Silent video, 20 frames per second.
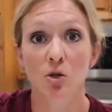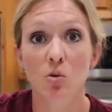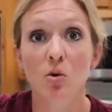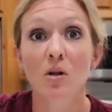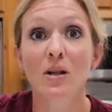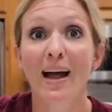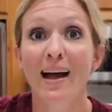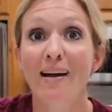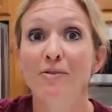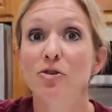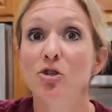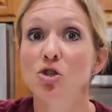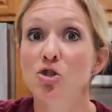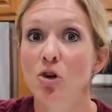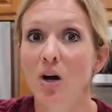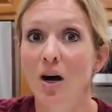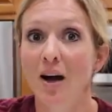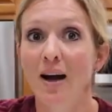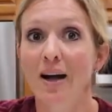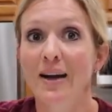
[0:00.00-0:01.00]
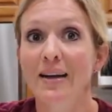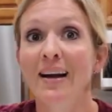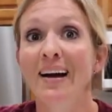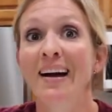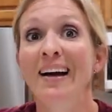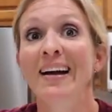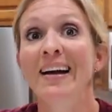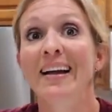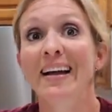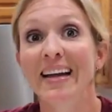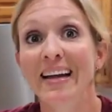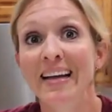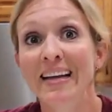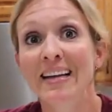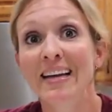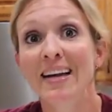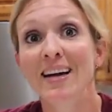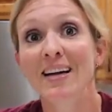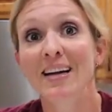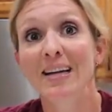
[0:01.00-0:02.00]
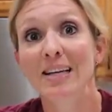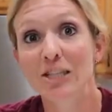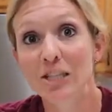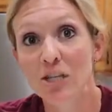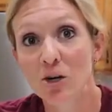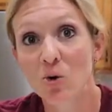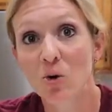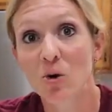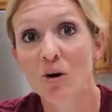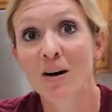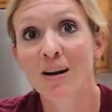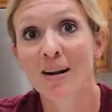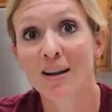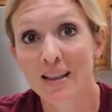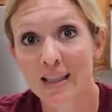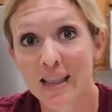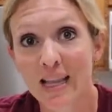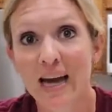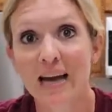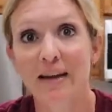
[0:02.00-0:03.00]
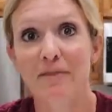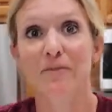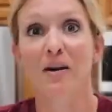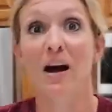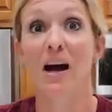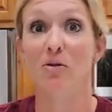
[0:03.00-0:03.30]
you will ever try in your life.